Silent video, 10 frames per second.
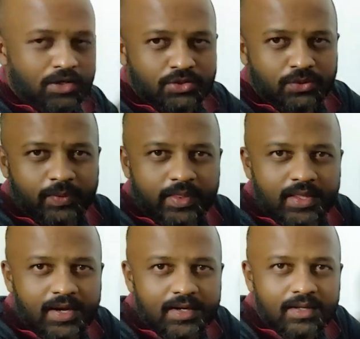so with
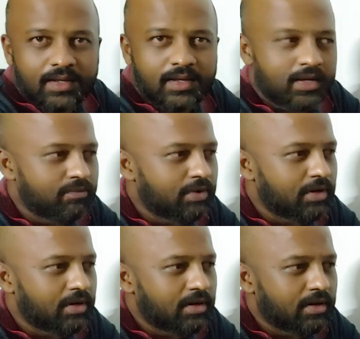that, I
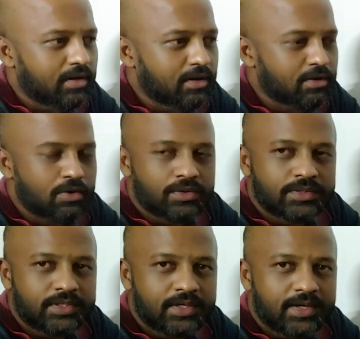will
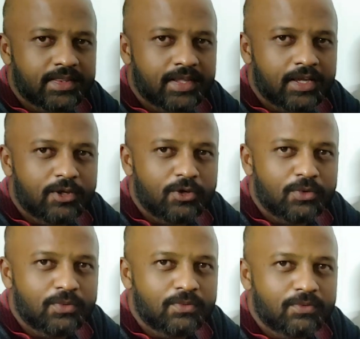close here. Thank
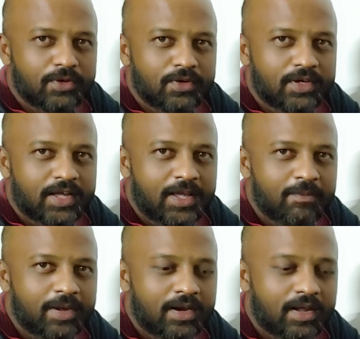you for your
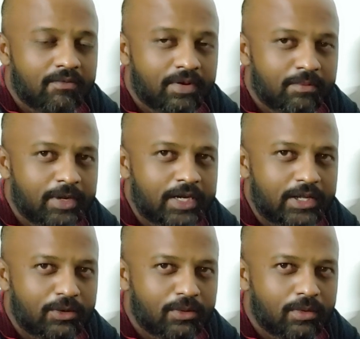time, and I will meet
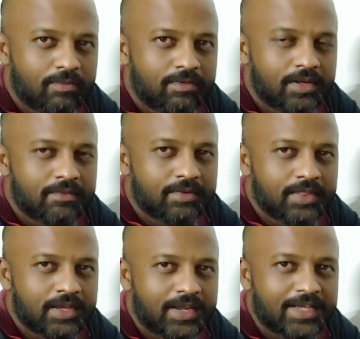you hopefully with
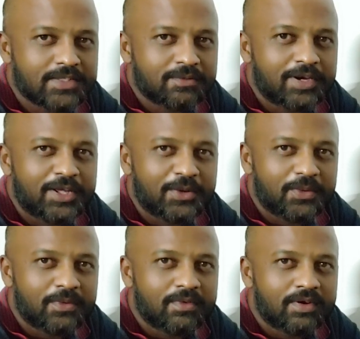the next
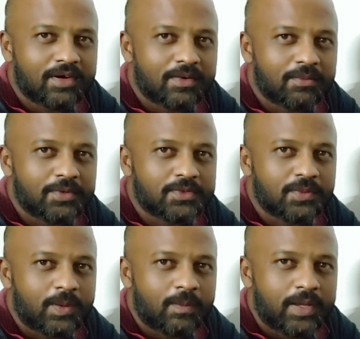video, which
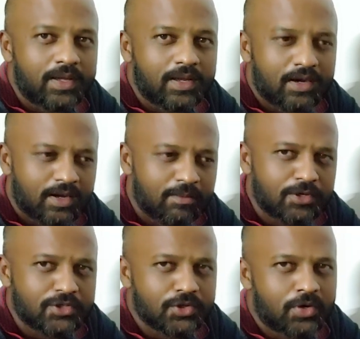will be a little
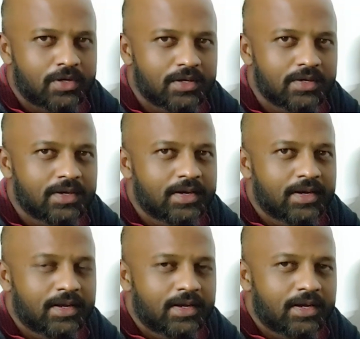bit shorter,
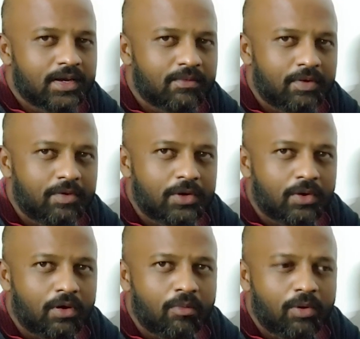where we
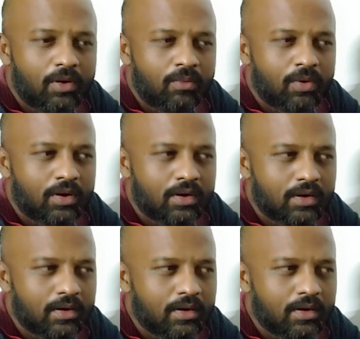talk about